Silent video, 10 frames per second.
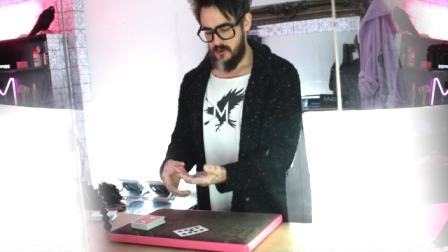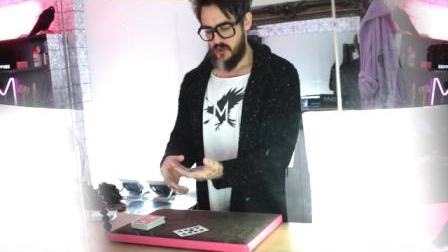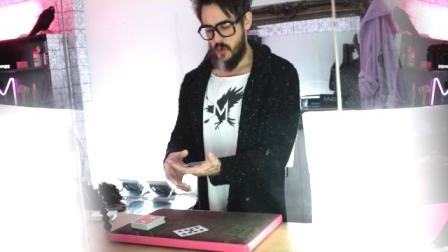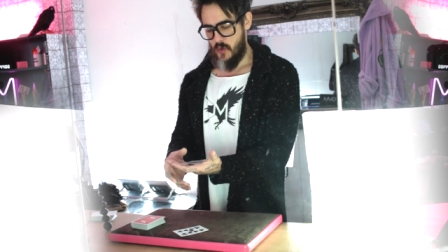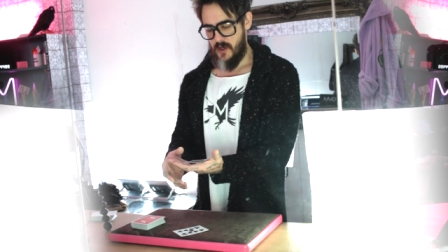
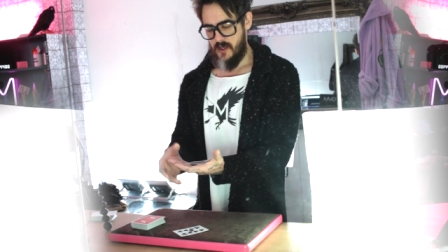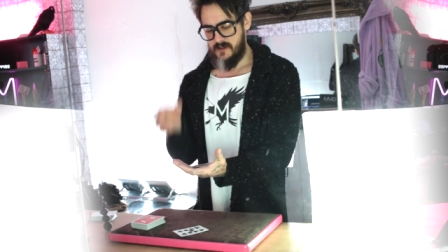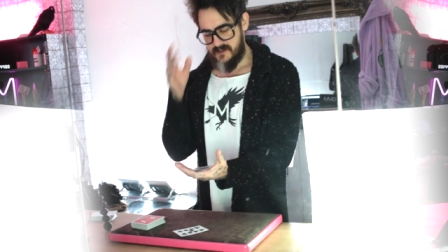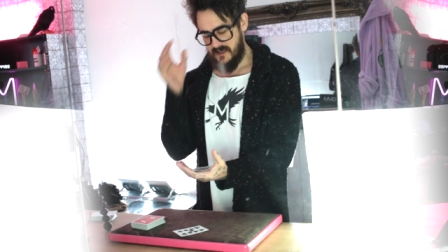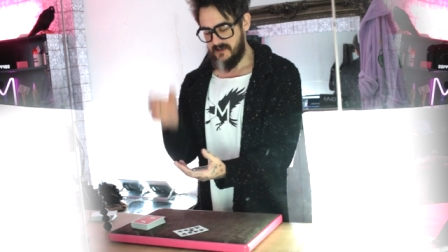So
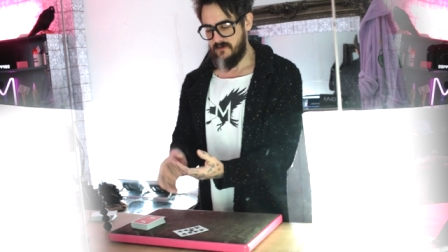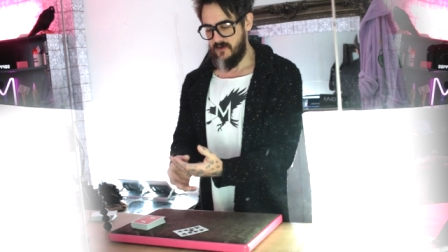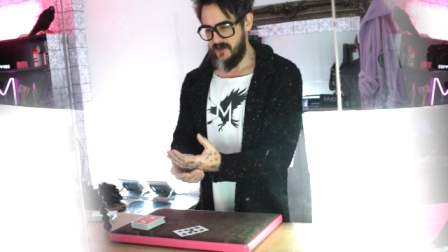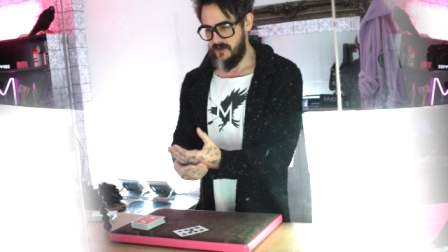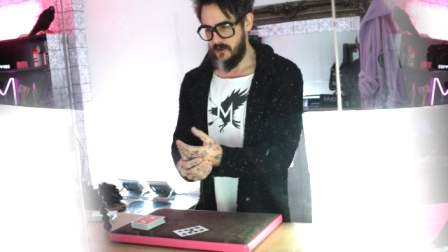
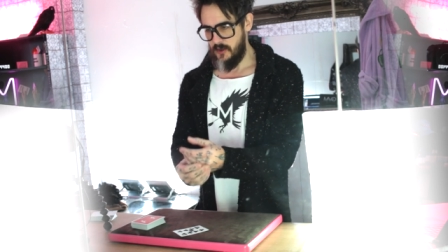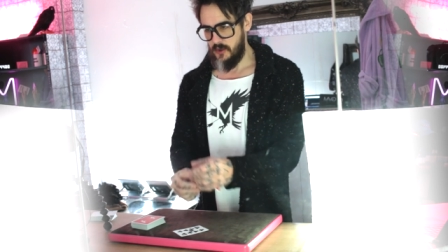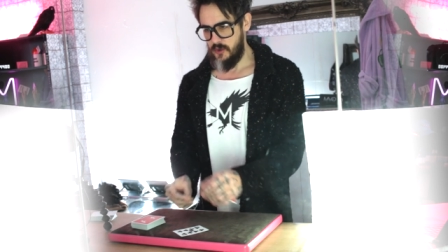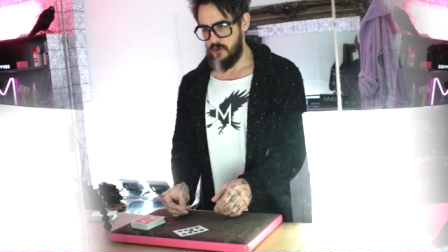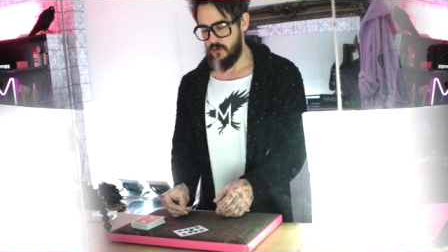instinctively,
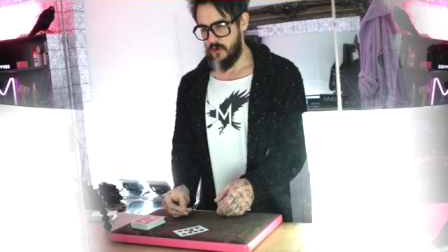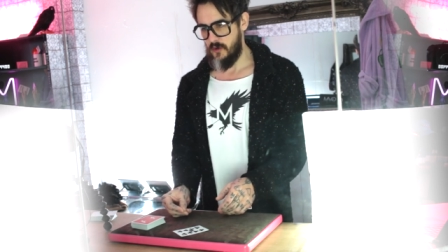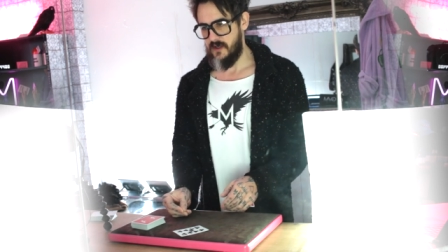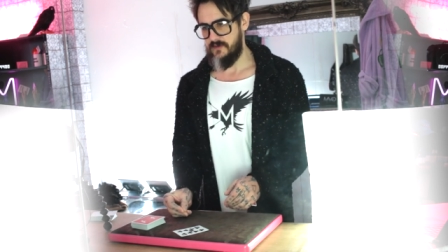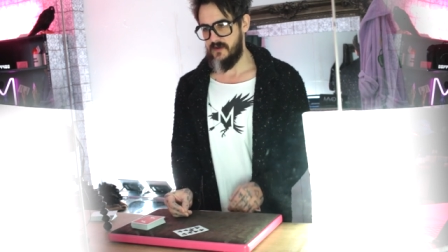you go
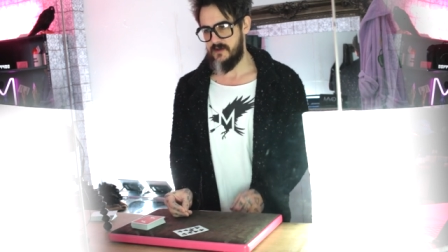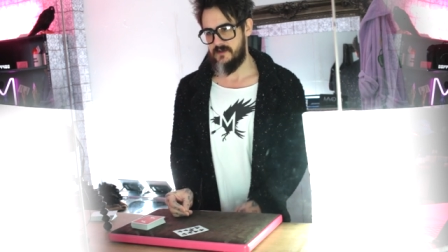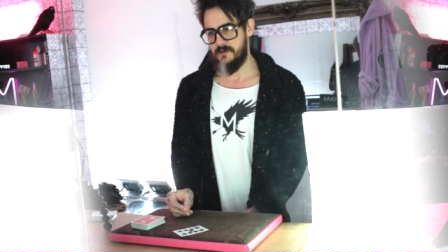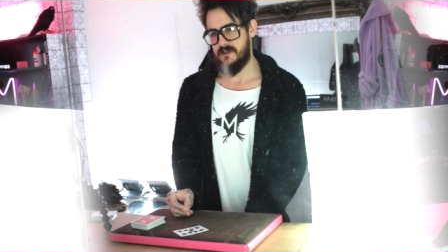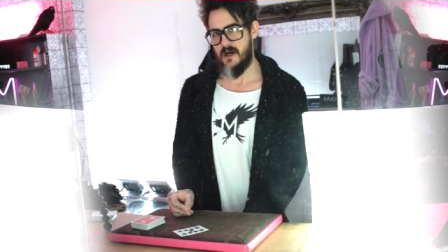like
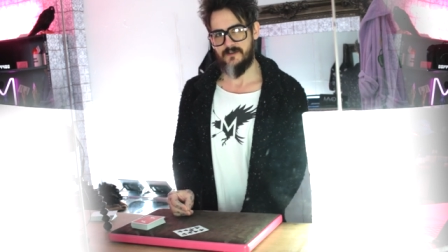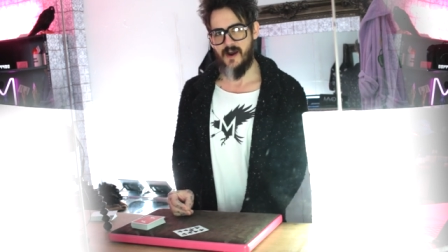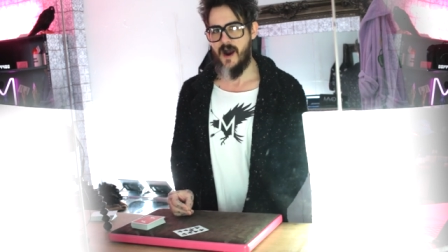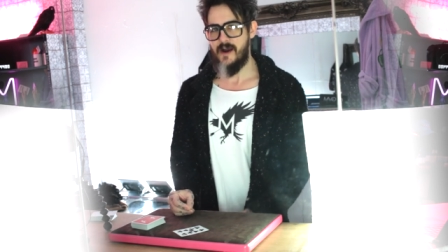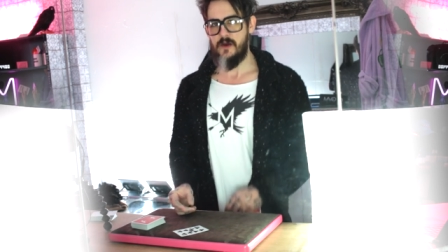this, you start to
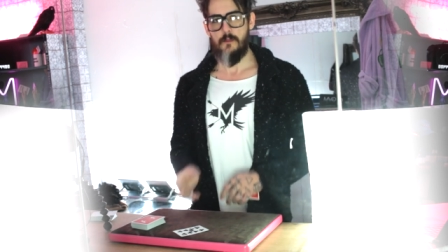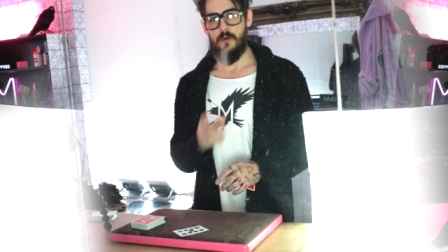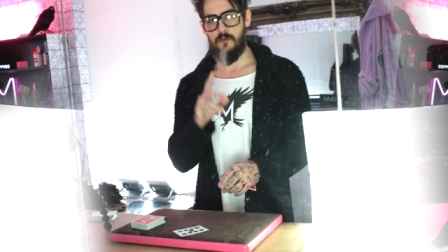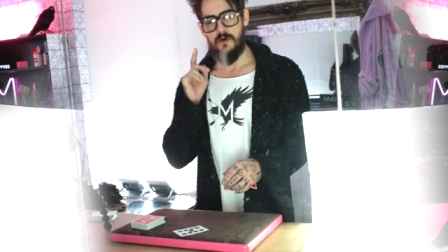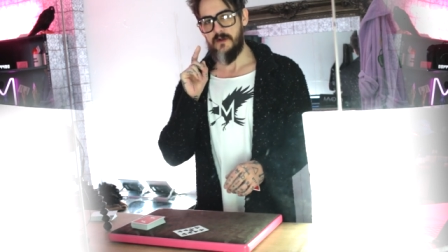hide it.
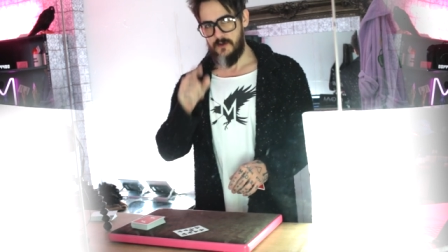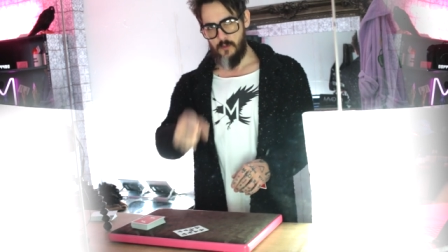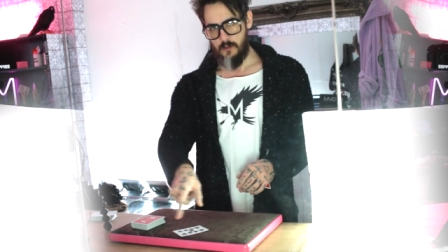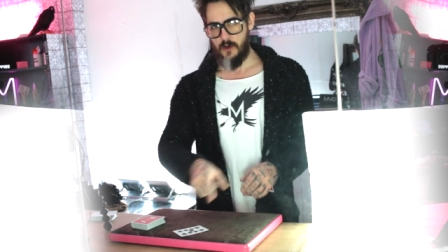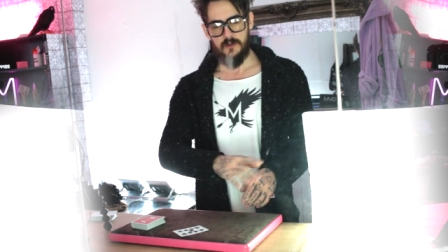But really,
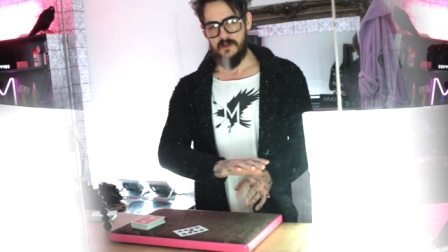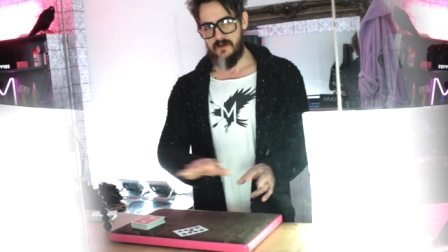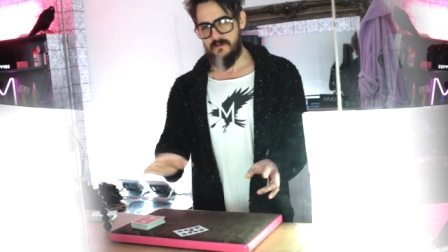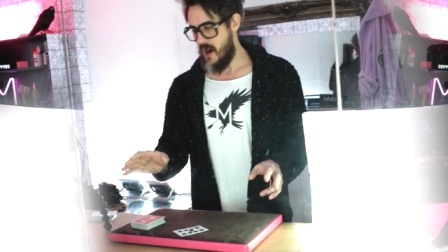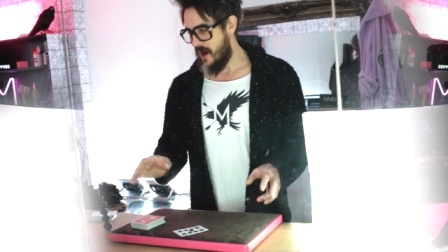we want to
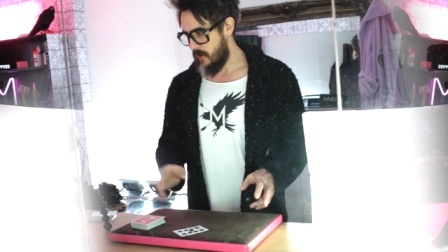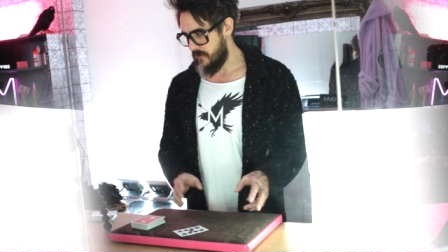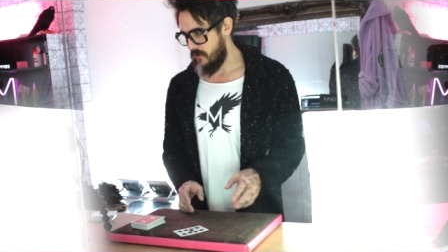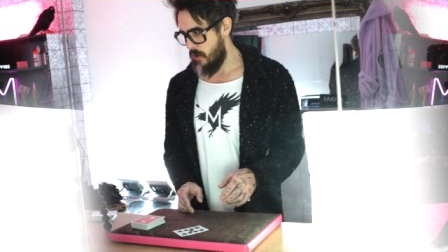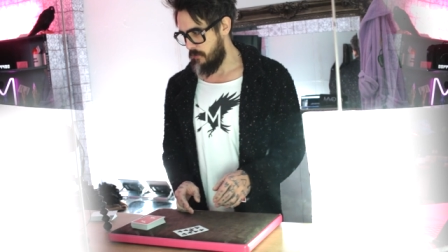leave it out
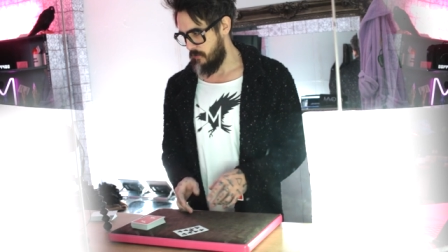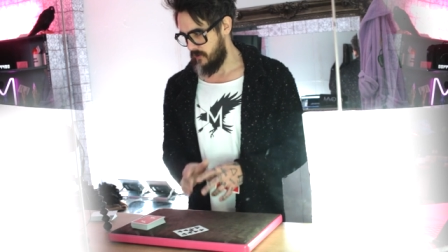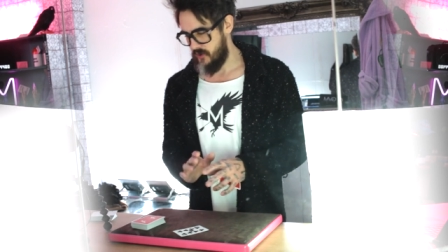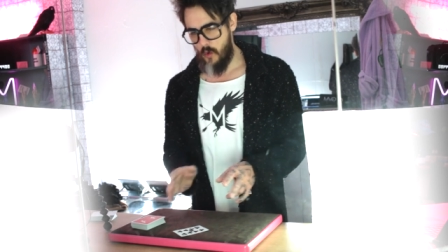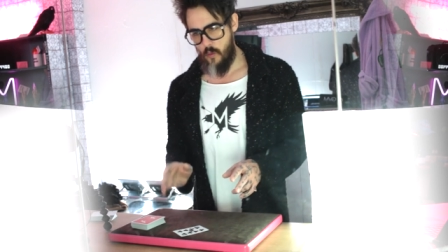in the open.
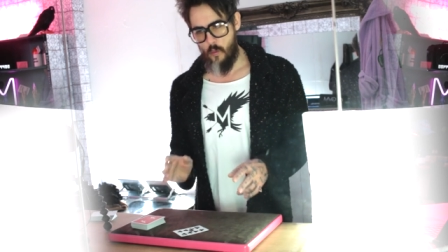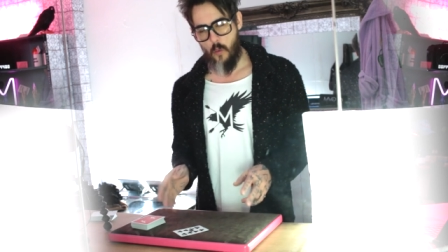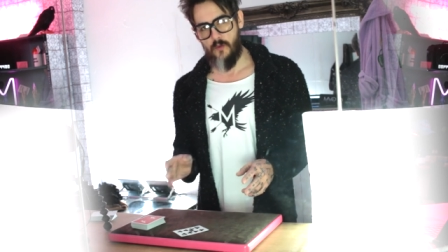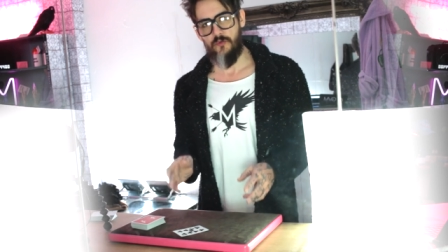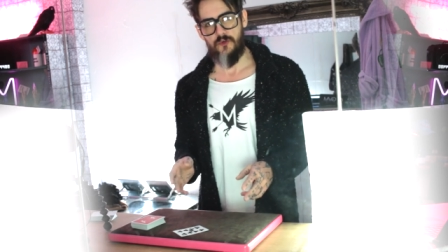We don't
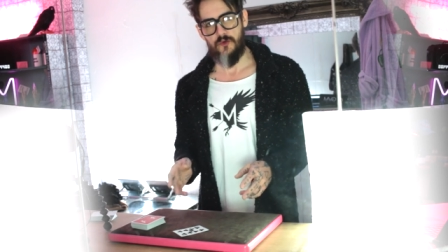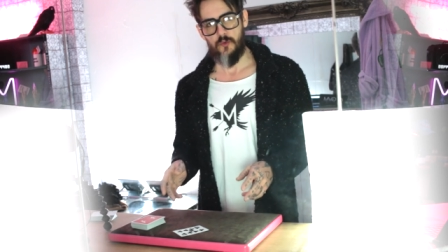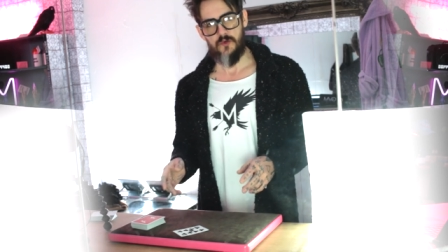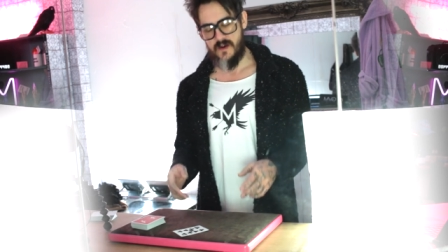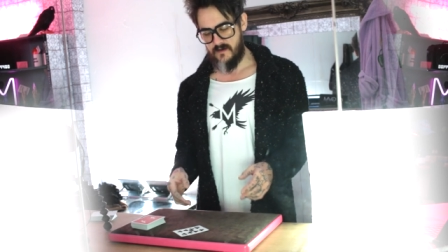want
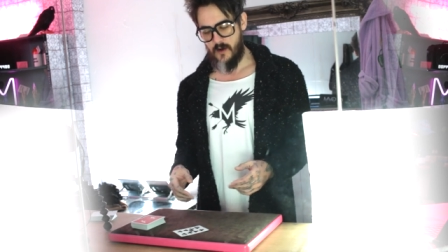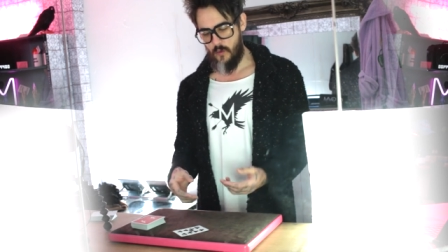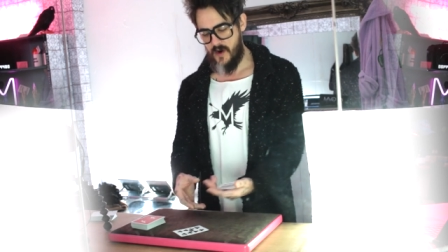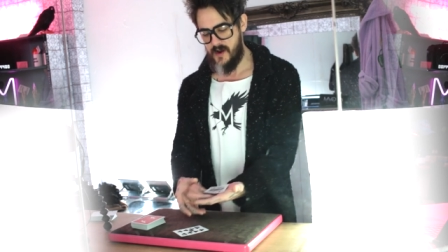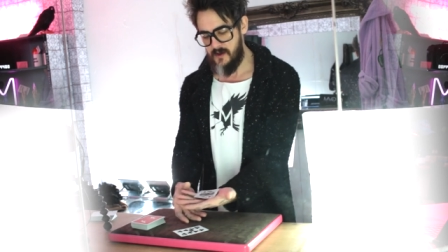to take it
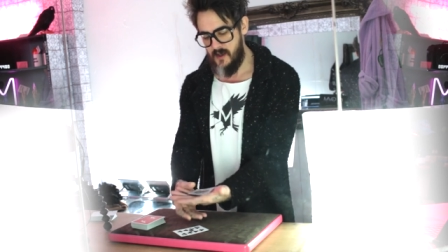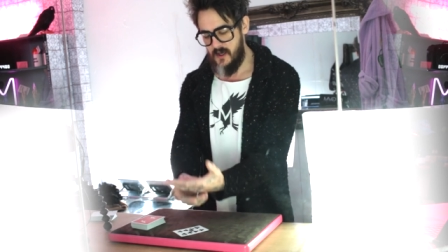away.